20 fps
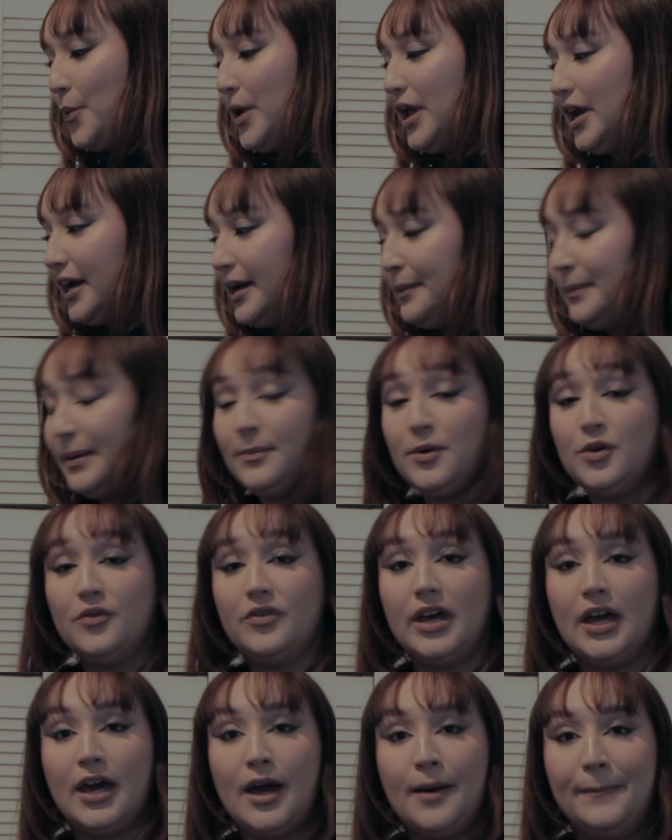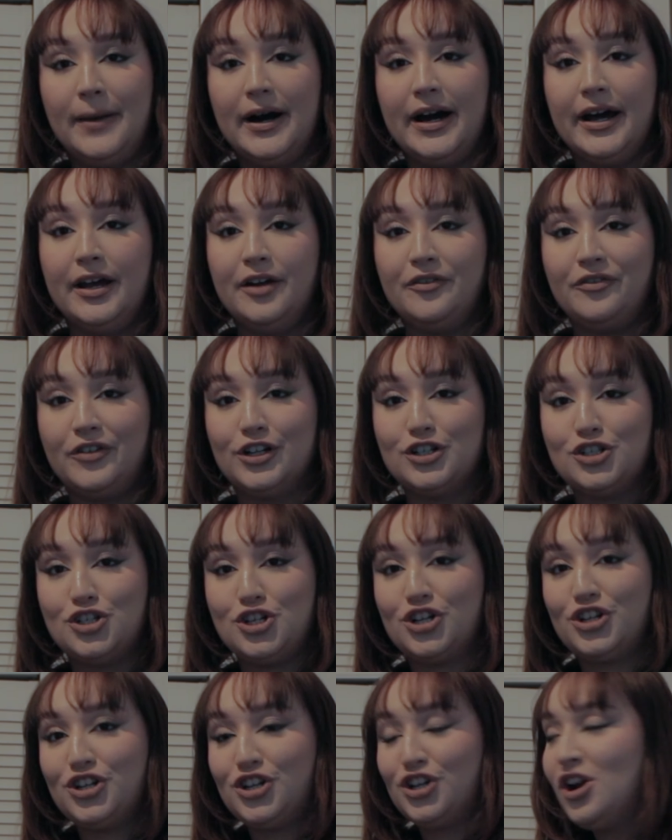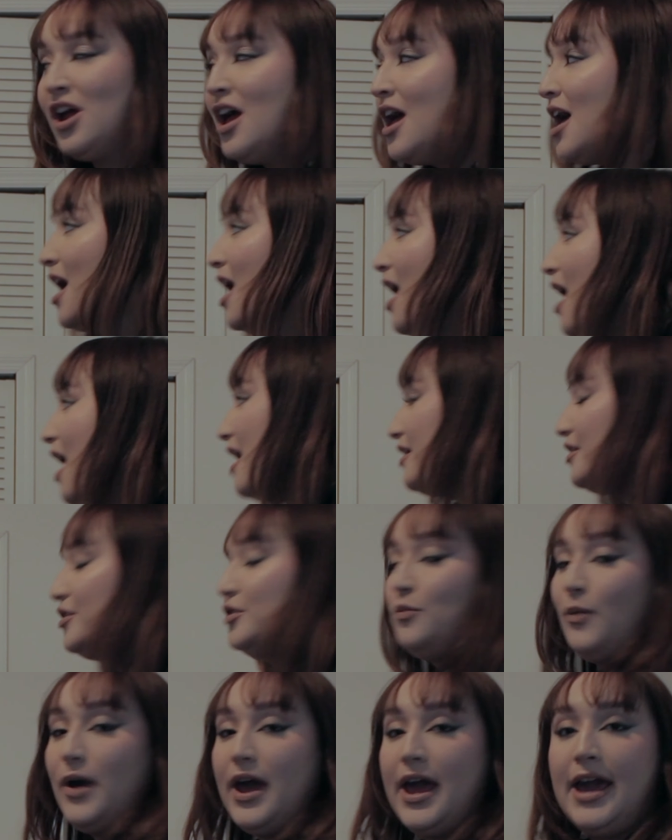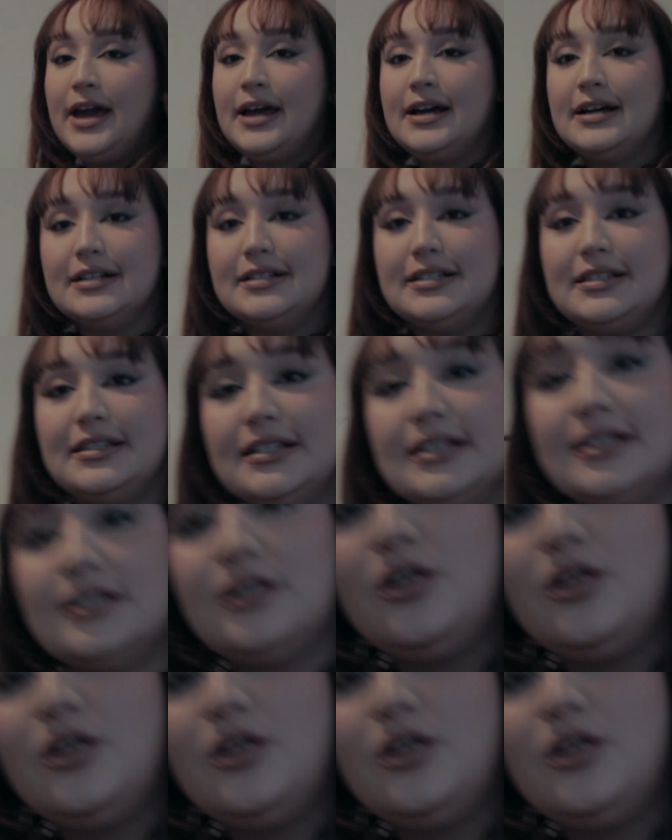we're going to be moving my furniture out of the way because this is